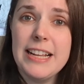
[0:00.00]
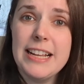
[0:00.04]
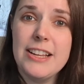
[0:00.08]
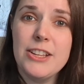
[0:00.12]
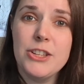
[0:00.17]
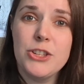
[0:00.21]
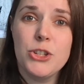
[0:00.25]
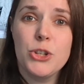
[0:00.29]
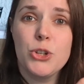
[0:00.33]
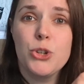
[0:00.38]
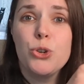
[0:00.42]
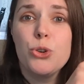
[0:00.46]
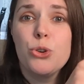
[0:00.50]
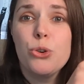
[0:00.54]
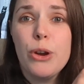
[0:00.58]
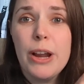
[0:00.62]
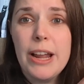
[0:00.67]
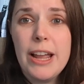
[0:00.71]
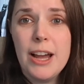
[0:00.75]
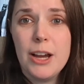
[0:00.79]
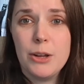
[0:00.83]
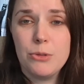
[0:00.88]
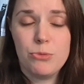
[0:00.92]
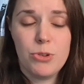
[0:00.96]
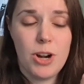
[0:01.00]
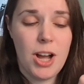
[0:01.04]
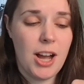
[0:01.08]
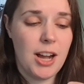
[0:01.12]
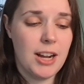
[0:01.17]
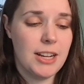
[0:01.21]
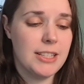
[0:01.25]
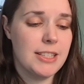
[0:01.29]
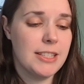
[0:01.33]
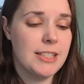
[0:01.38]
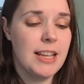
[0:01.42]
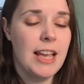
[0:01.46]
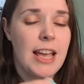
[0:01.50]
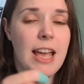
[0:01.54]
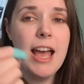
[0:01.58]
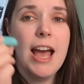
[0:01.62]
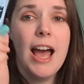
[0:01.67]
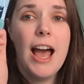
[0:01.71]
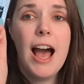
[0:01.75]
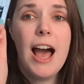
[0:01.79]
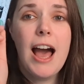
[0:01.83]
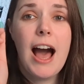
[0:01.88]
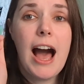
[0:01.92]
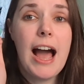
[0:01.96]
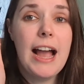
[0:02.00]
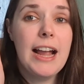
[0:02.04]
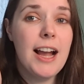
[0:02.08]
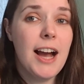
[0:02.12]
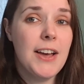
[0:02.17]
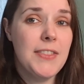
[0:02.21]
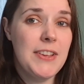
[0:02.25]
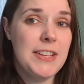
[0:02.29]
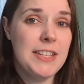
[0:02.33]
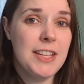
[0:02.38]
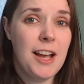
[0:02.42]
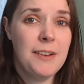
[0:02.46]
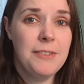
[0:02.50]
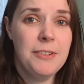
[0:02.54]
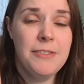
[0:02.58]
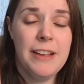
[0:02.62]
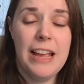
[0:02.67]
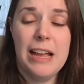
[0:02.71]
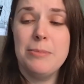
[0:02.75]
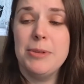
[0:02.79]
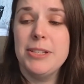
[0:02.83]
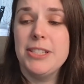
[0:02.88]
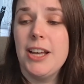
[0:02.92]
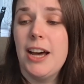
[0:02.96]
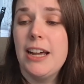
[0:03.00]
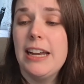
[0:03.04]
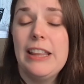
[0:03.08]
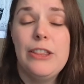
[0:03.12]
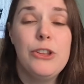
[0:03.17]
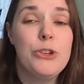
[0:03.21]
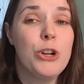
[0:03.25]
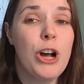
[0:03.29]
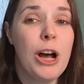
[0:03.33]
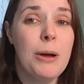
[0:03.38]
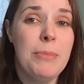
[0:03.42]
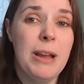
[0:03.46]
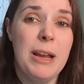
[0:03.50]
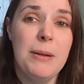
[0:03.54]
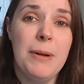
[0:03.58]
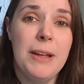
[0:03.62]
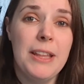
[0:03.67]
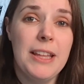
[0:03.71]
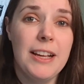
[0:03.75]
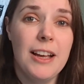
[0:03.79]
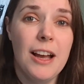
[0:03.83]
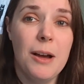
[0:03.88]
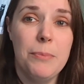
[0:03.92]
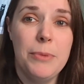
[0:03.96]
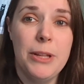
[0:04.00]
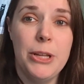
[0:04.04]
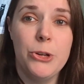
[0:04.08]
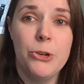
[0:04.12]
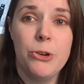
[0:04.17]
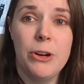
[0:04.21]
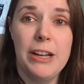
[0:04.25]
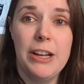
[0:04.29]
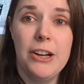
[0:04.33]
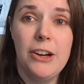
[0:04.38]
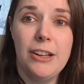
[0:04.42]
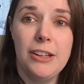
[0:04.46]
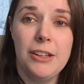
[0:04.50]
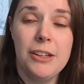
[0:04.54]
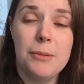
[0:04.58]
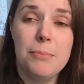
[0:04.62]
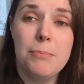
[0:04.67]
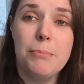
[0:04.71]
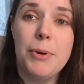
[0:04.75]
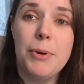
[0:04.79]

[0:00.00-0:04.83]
is crayon rocks. I got these off of Amazon, and they're not made by the company Crayola,